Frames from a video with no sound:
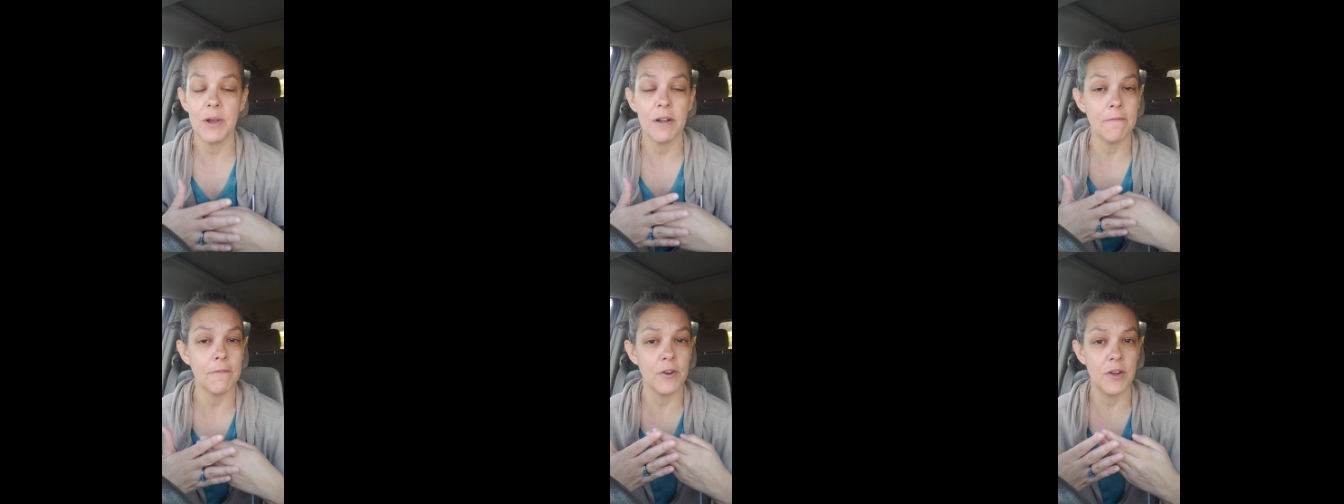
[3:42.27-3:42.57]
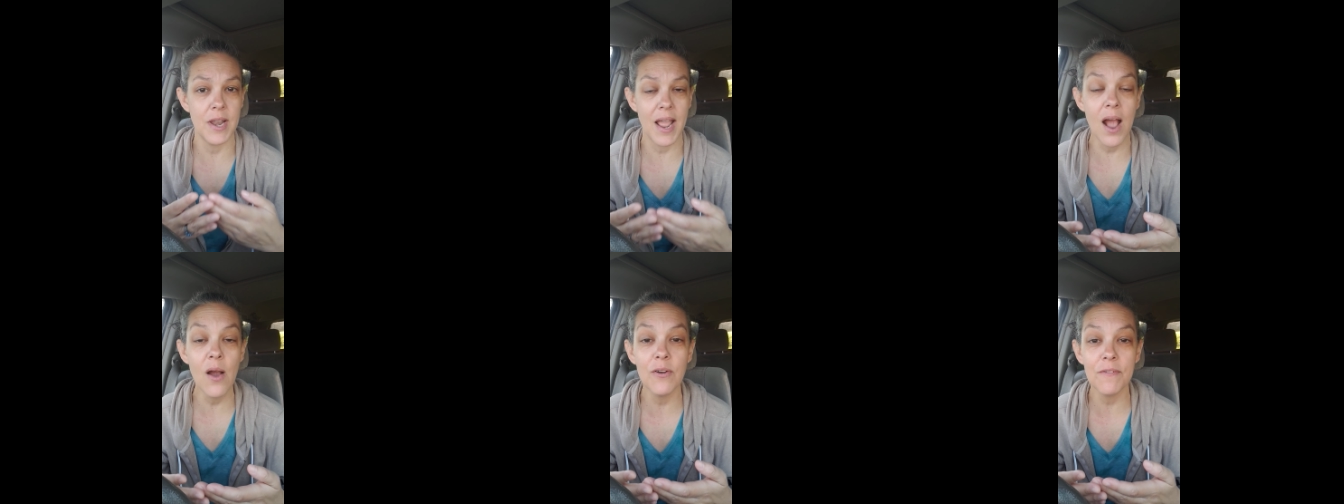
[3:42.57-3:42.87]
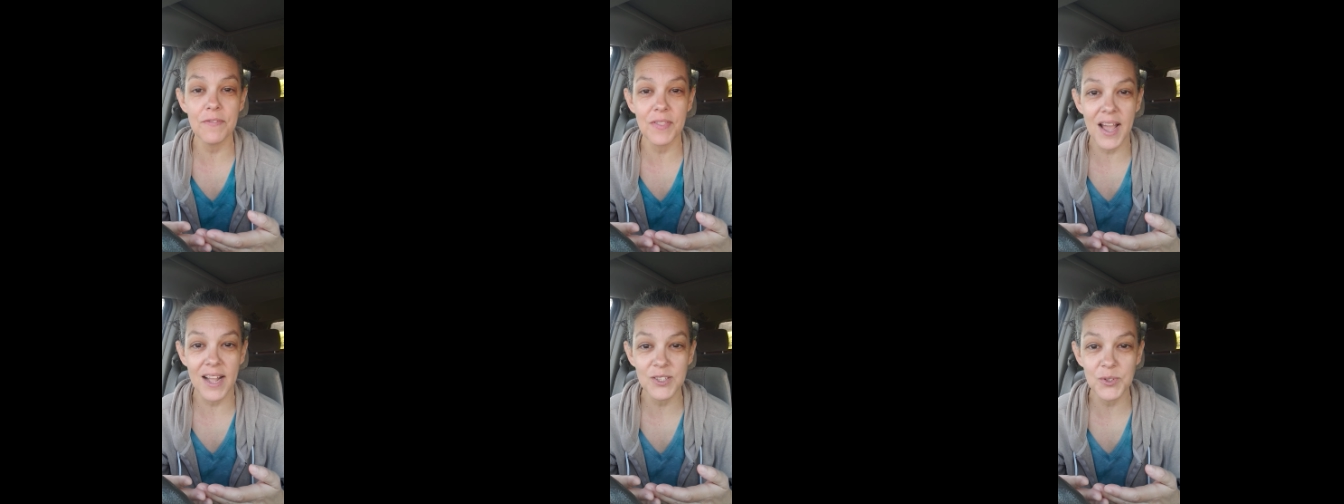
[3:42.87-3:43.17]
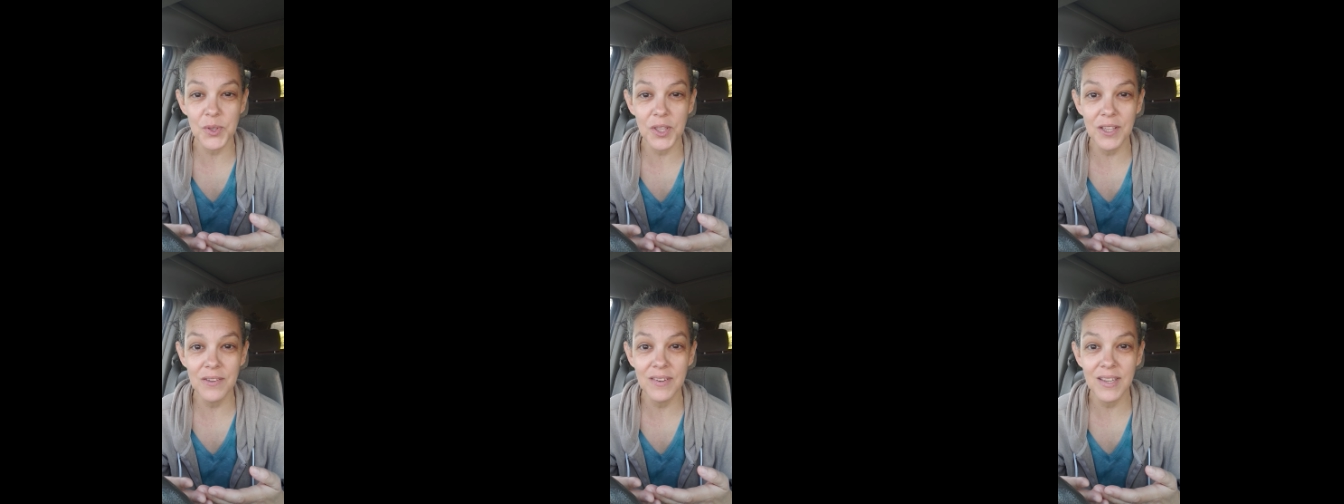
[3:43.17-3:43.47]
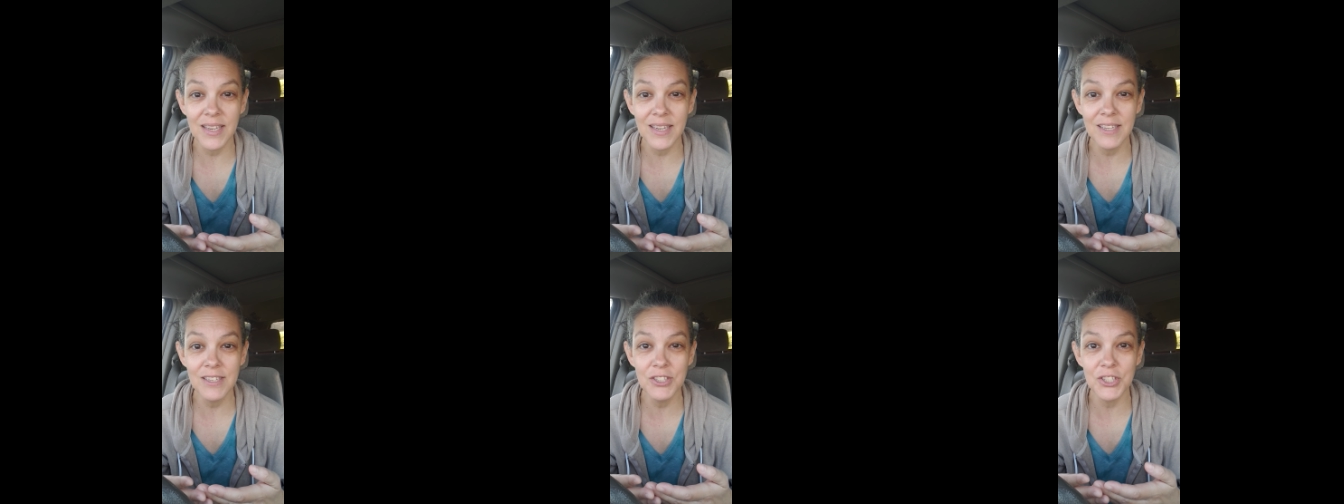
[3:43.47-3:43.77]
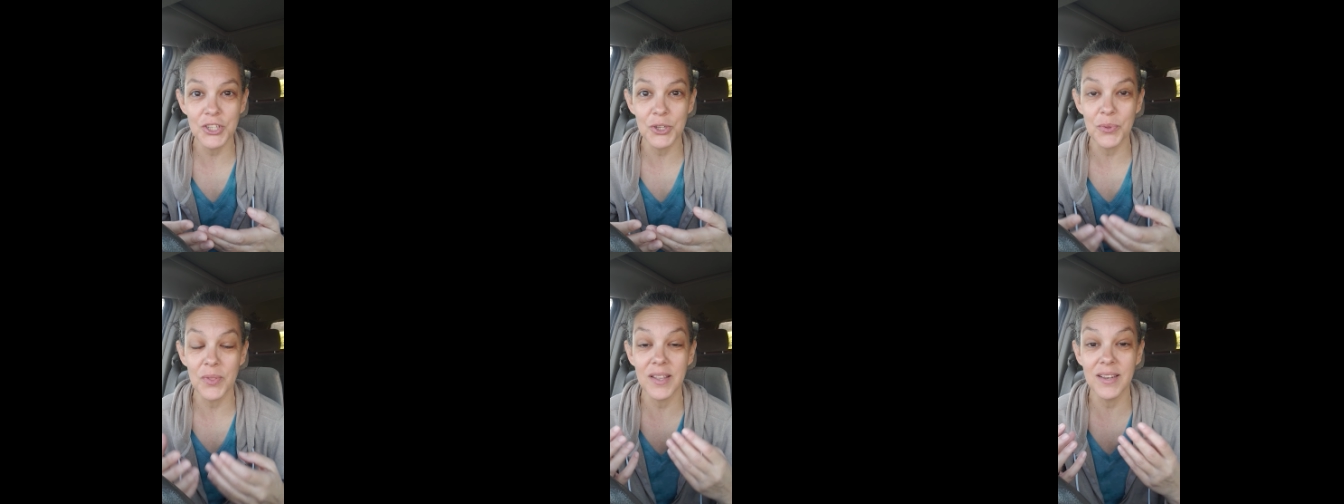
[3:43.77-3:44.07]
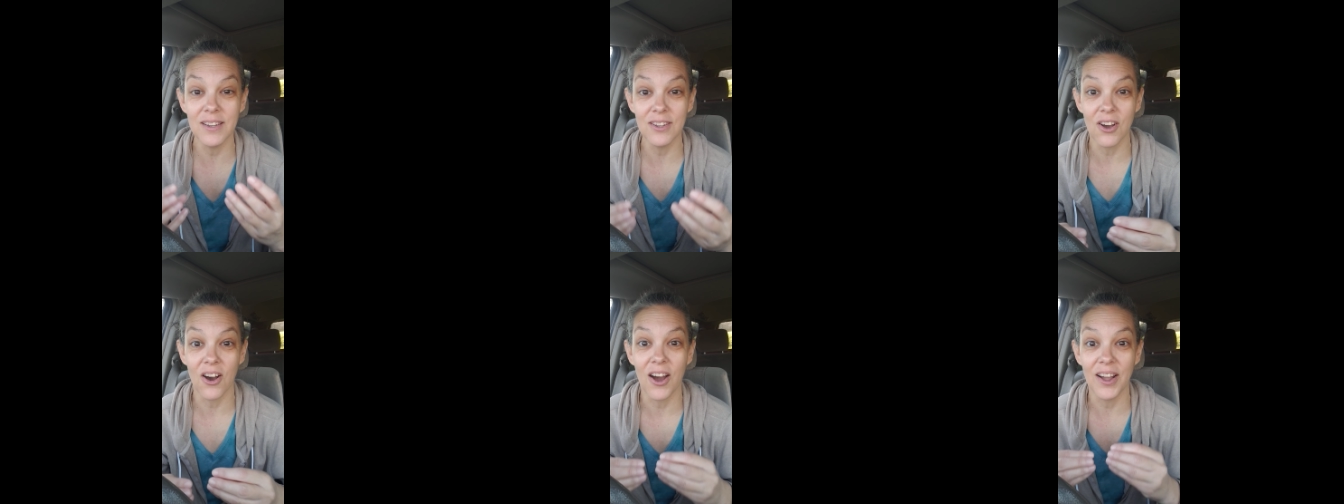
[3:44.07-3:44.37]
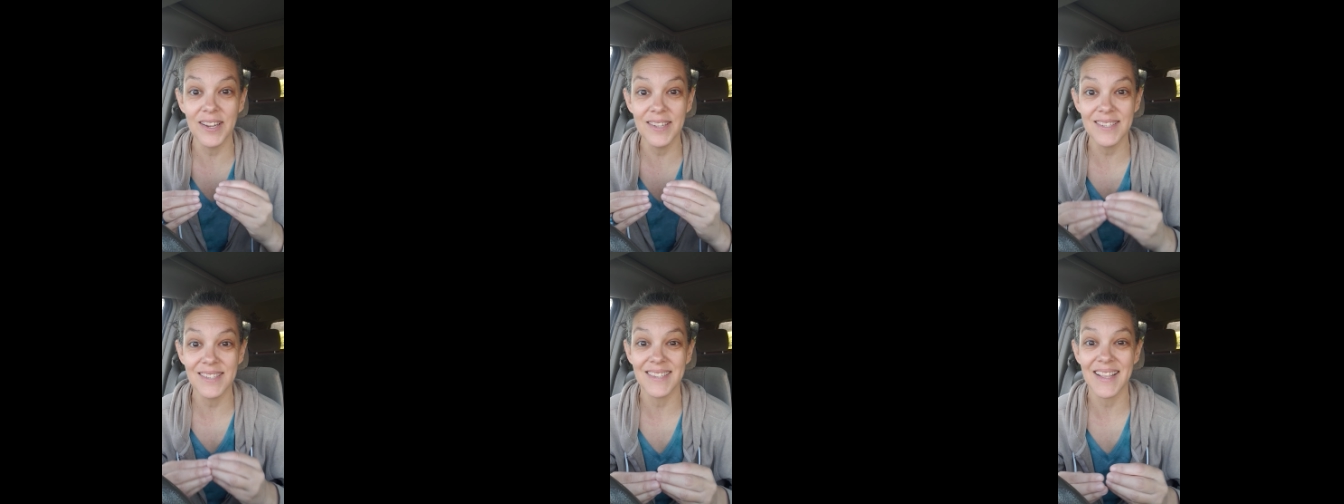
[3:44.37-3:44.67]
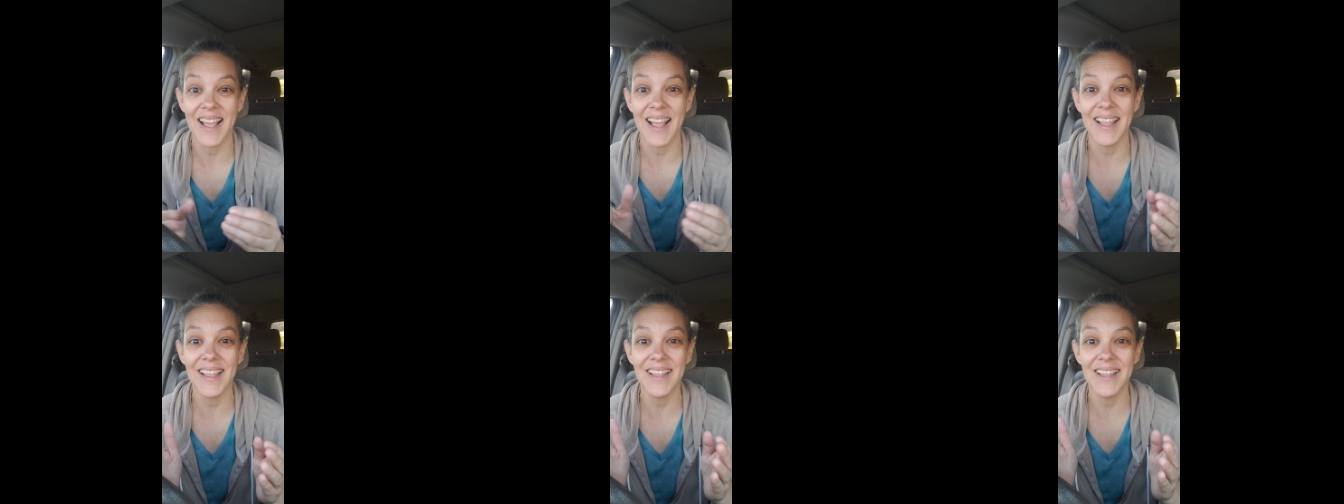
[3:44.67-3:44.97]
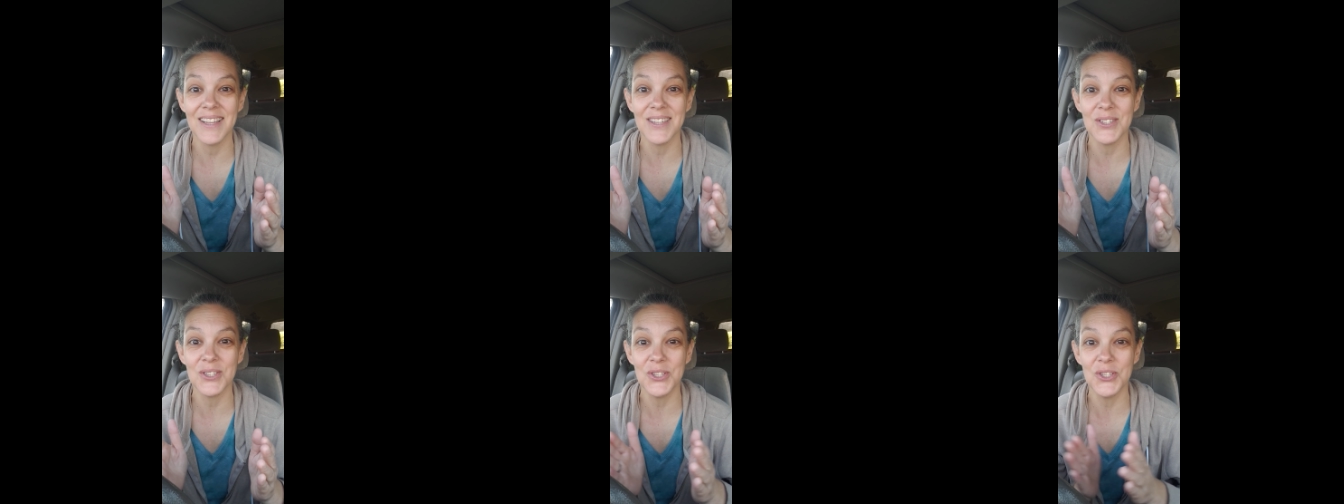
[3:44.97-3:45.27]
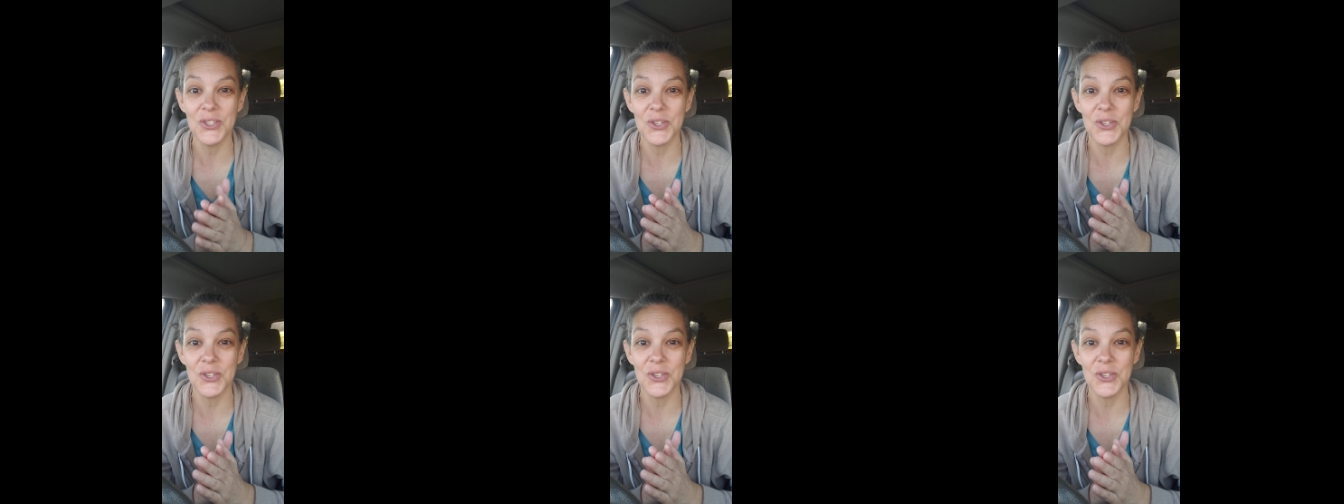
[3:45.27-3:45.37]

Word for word: But for now, if that's what you need to do, then God is saying,